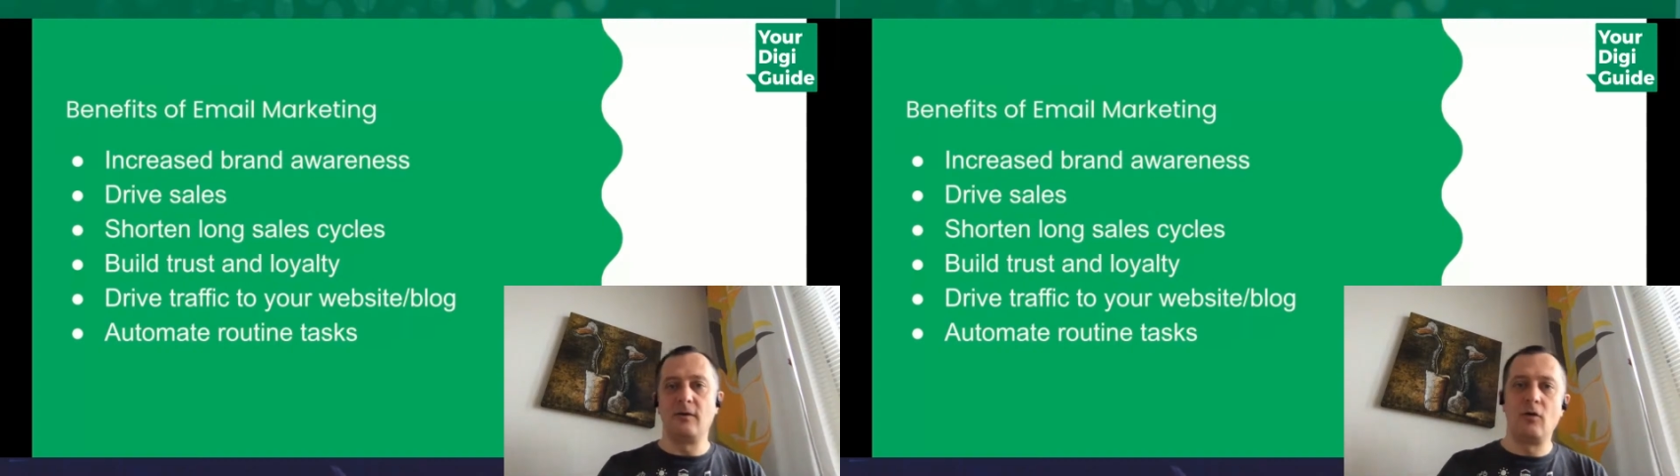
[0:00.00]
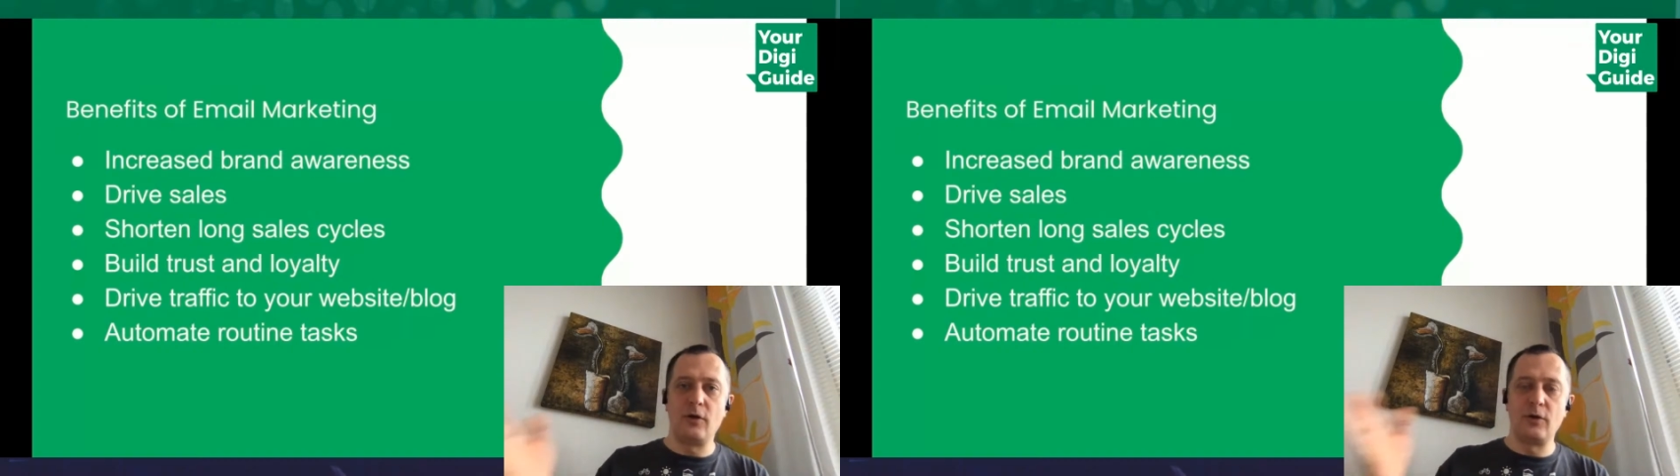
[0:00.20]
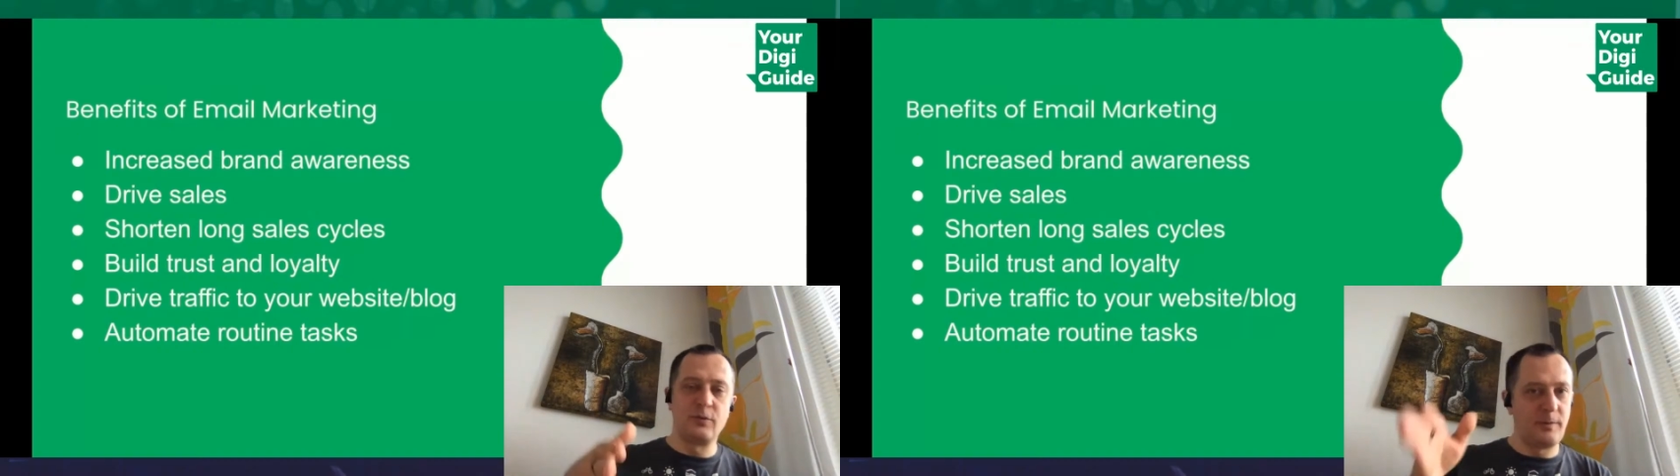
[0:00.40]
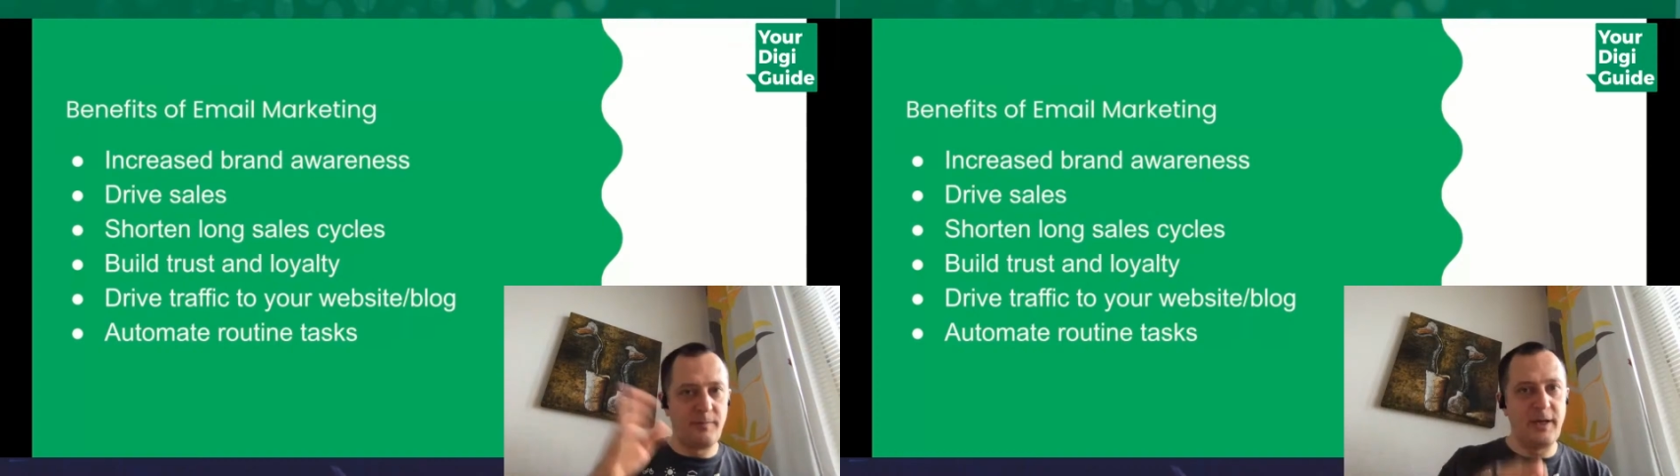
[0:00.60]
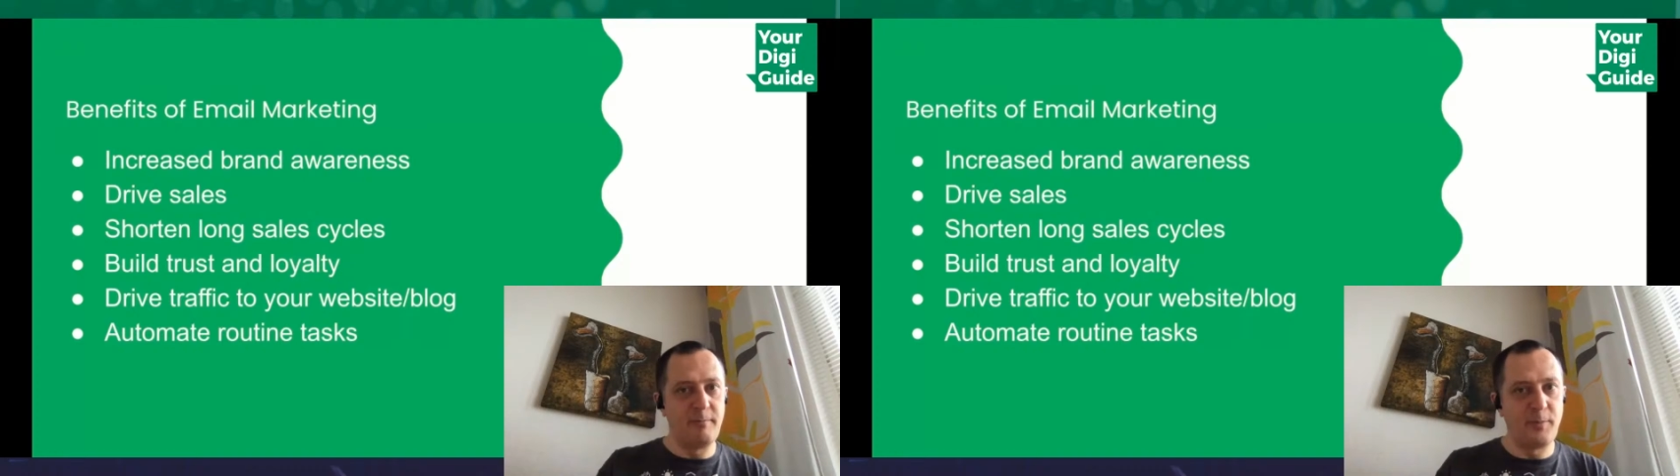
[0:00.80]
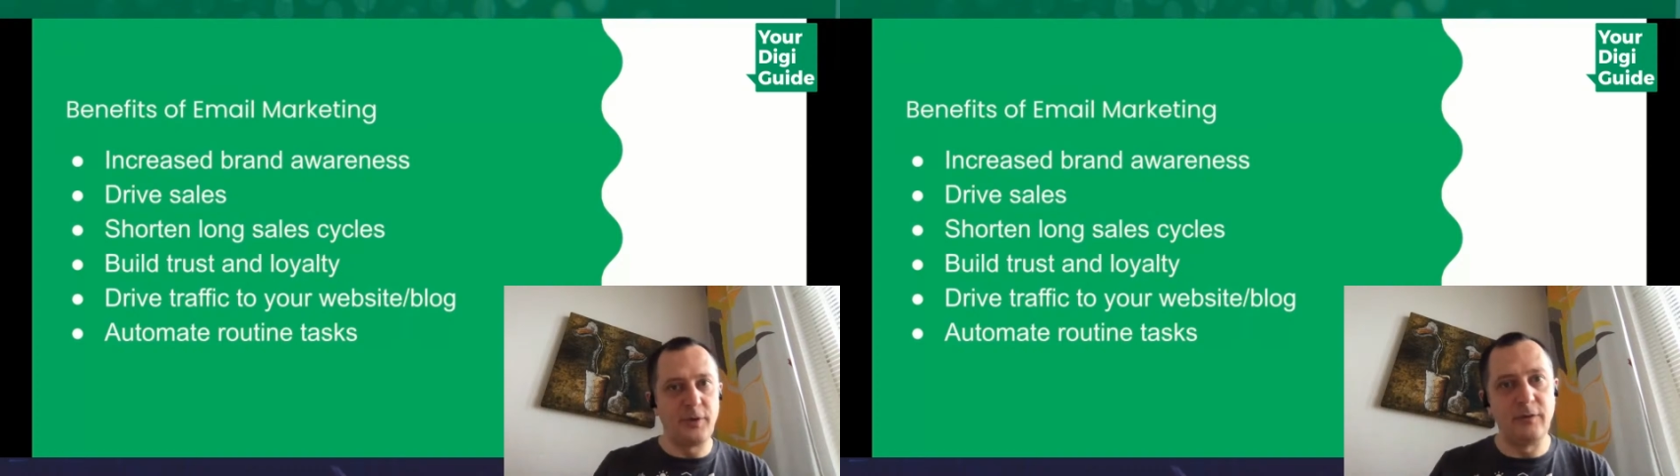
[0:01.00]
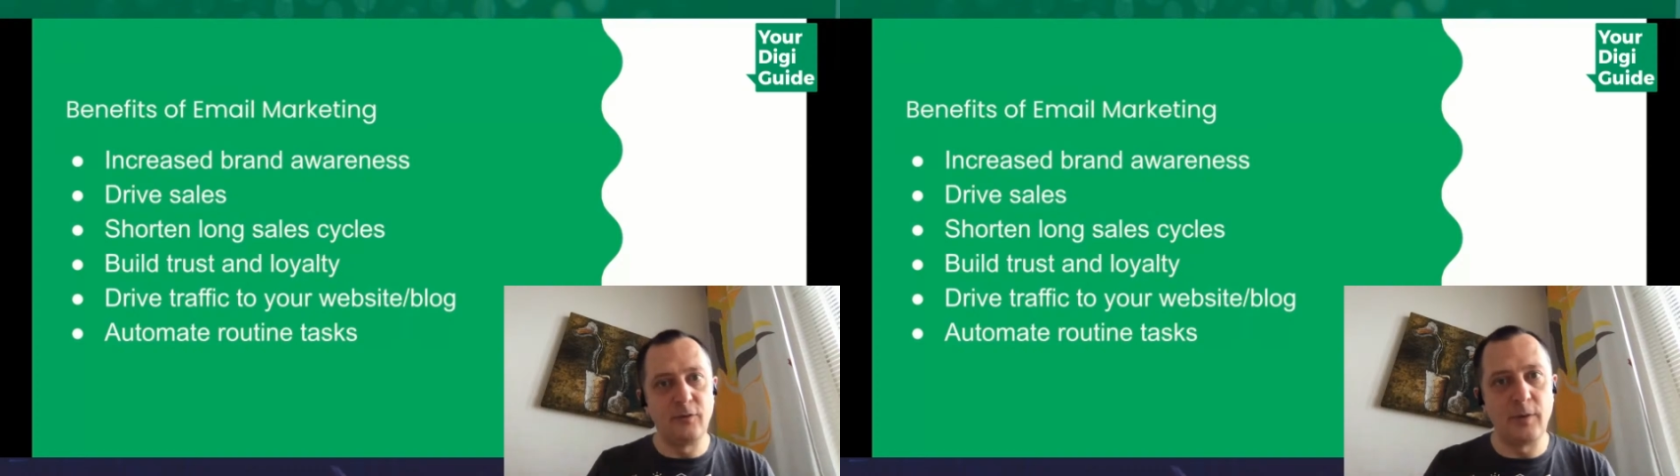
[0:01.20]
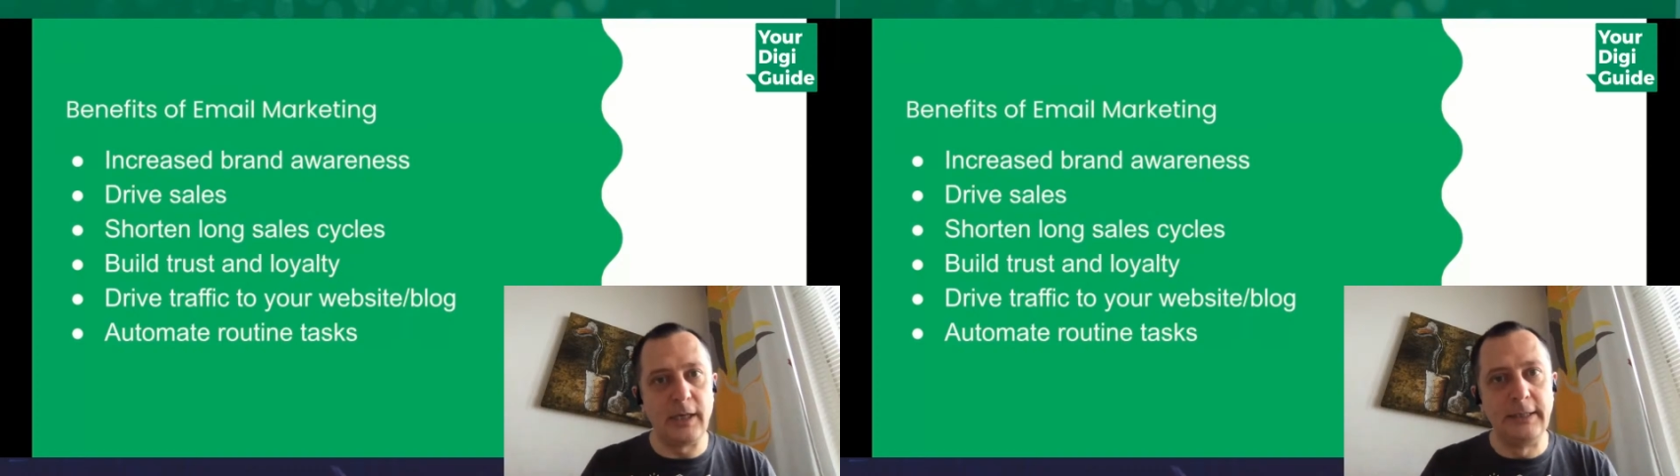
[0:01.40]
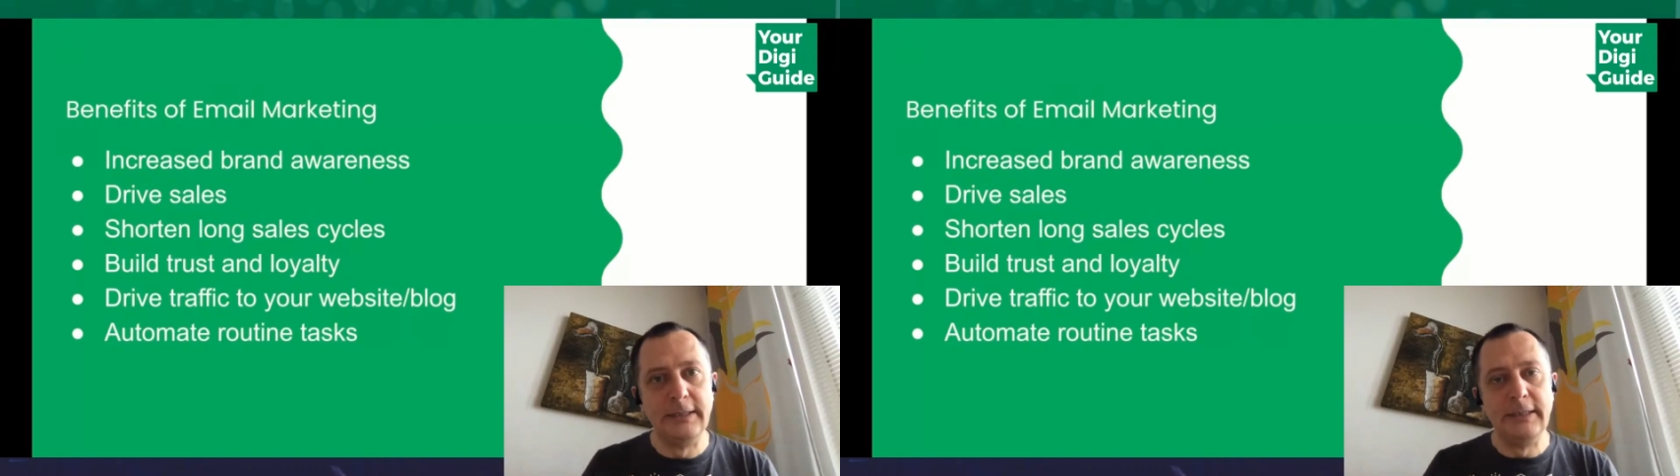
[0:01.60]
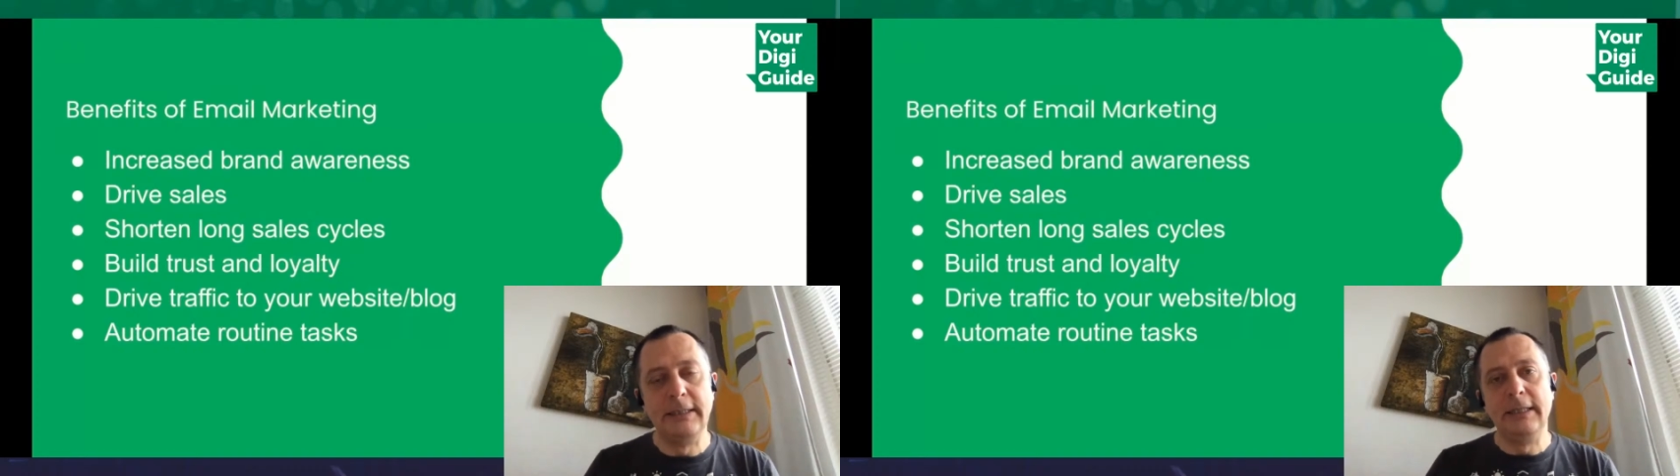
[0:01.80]
and all those were then put into
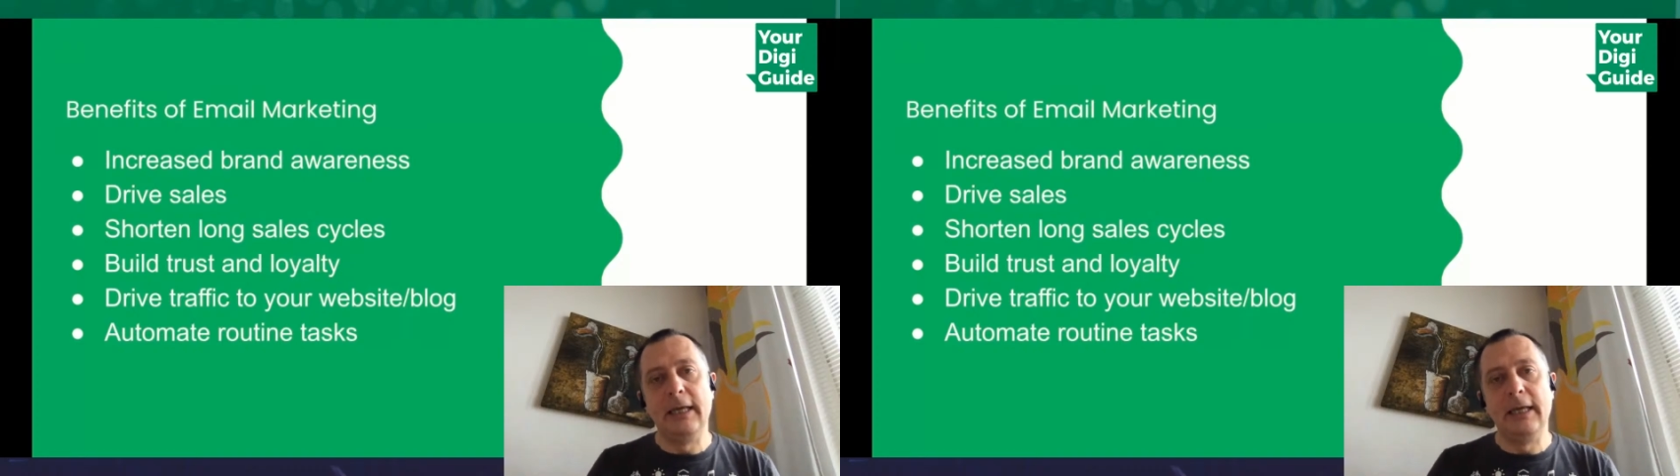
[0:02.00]
a